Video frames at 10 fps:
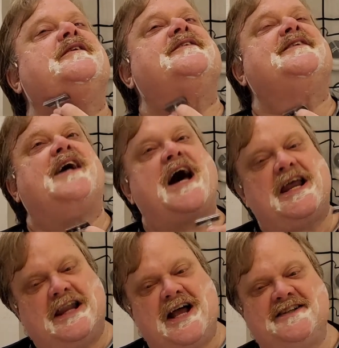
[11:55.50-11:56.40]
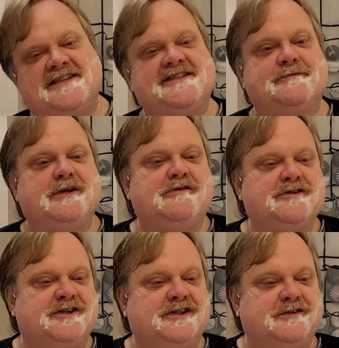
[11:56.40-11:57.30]
See, I like to smell
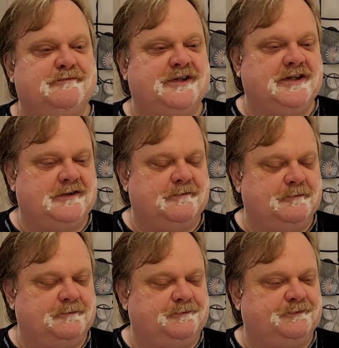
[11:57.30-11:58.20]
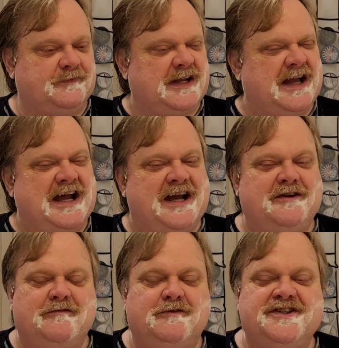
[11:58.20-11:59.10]
good, but I
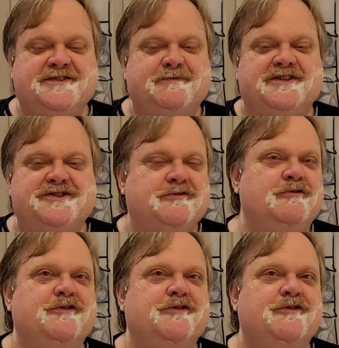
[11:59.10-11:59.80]
don't want to spend $200 or